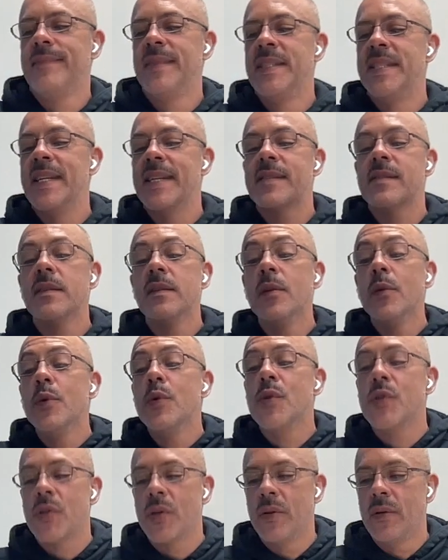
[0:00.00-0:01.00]

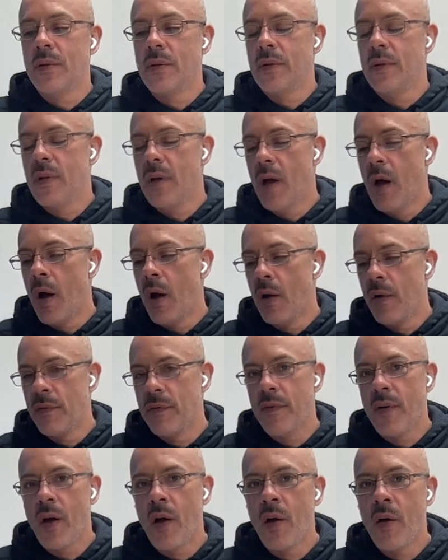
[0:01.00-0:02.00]
disillusion of